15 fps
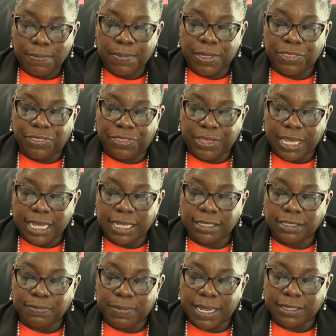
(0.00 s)
but
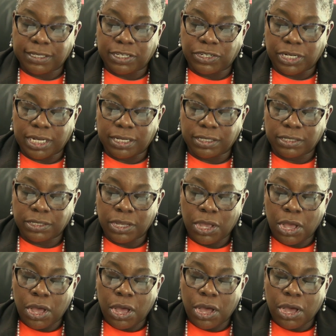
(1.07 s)
these messages
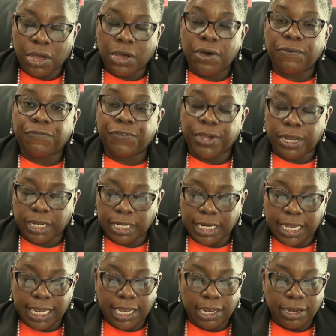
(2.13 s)

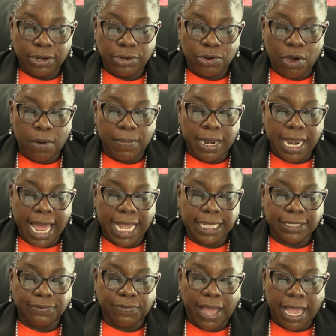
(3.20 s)
covertly
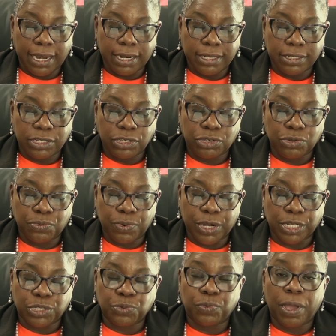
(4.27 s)
normalize violence
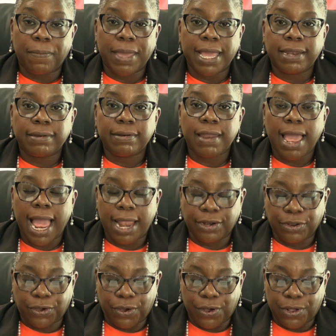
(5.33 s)
towards women
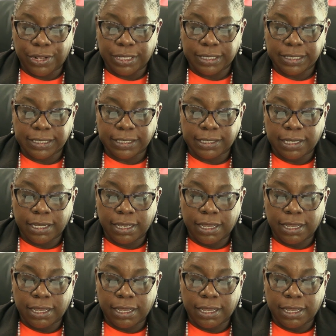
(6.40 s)
and girls.